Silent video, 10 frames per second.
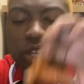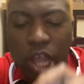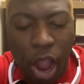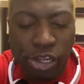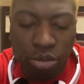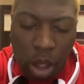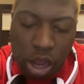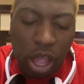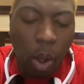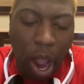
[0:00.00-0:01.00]
And you are,
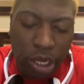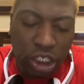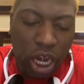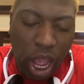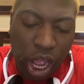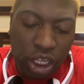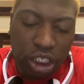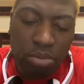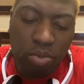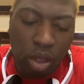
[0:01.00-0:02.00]
your ancient ass
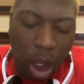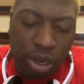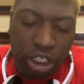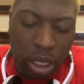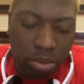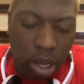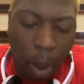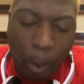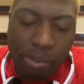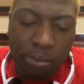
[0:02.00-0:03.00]
don't accept it.
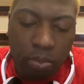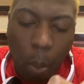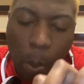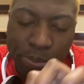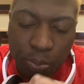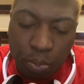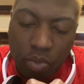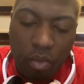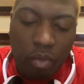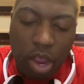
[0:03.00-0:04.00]

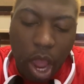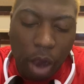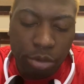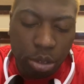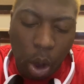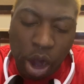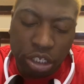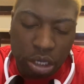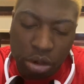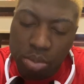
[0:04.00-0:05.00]
If you want
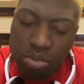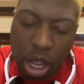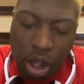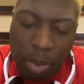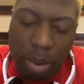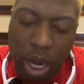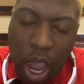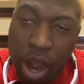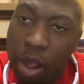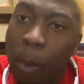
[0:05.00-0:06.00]
hunch on that girl baby
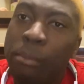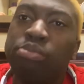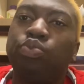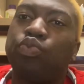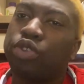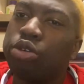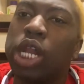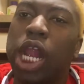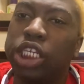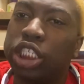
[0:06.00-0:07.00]
daddy, you
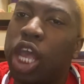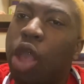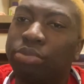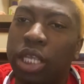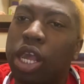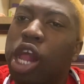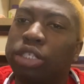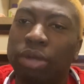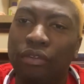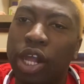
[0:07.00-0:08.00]
know, at least tell him to take out his
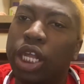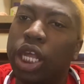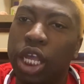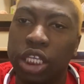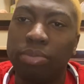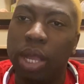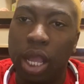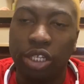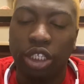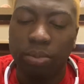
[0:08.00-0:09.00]
motherfucking kids,
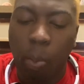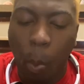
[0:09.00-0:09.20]
bitch.